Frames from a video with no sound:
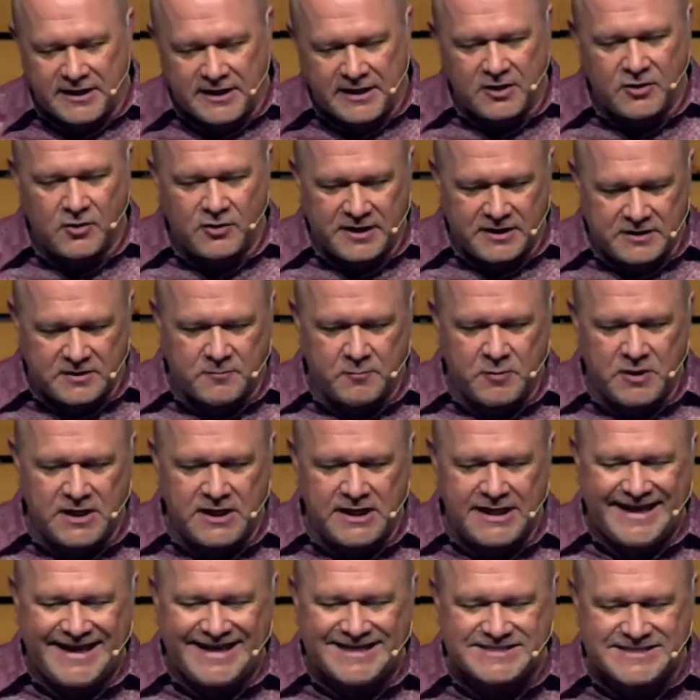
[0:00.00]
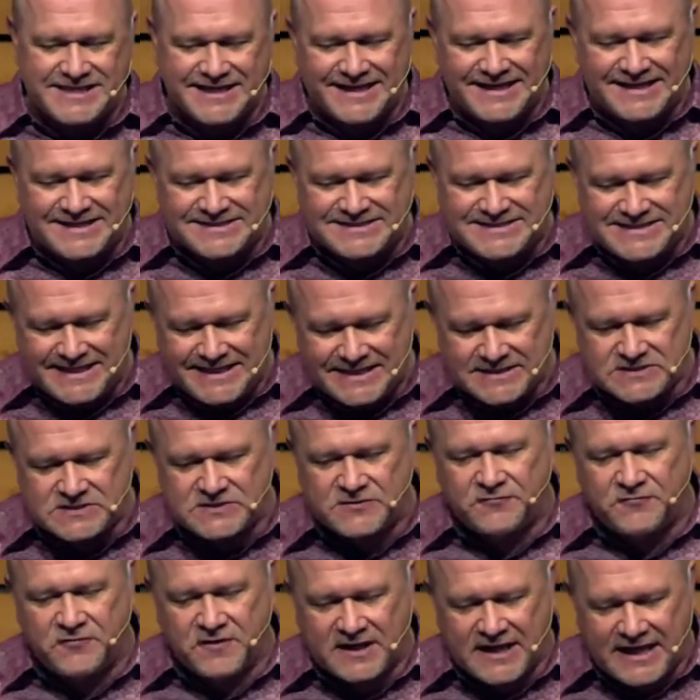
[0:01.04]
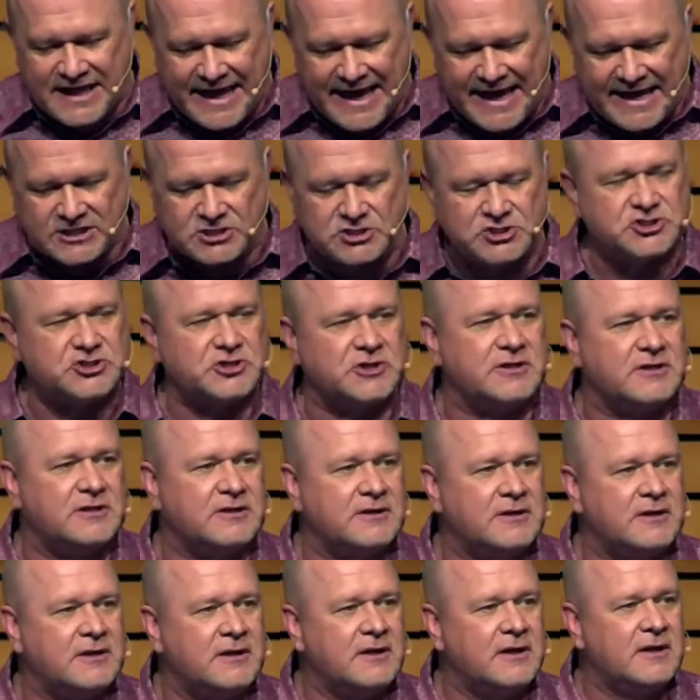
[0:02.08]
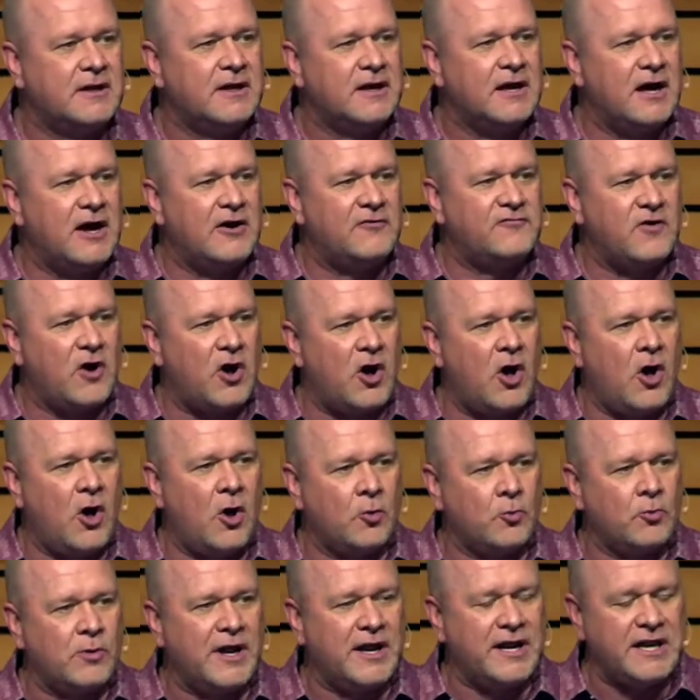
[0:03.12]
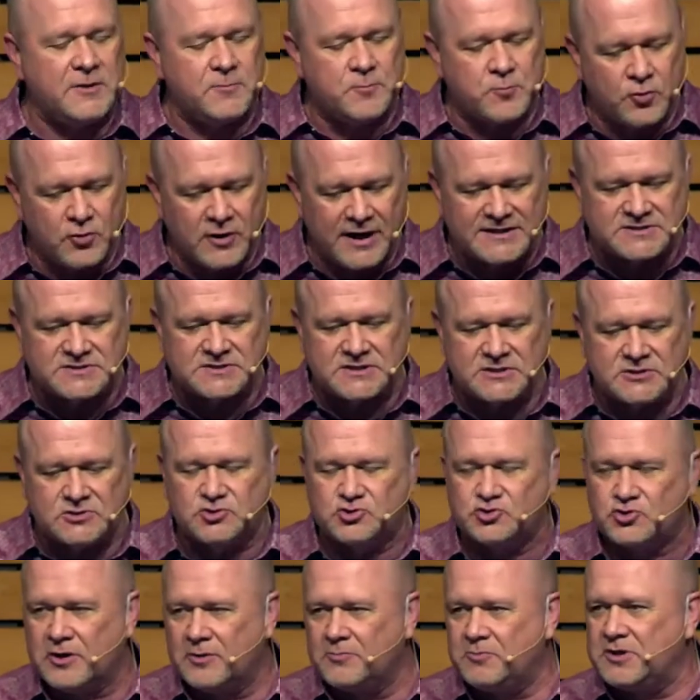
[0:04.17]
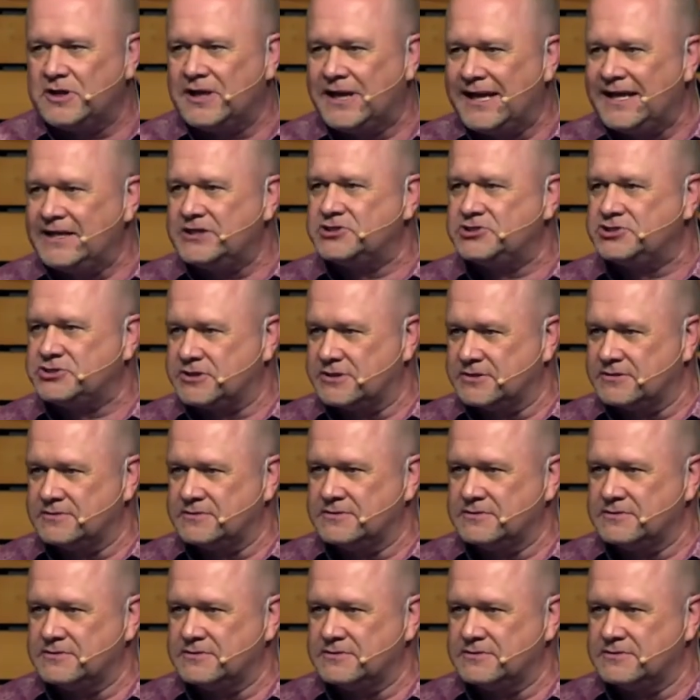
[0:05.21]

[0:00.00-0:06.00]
going to be is an intensification of already present tribulation.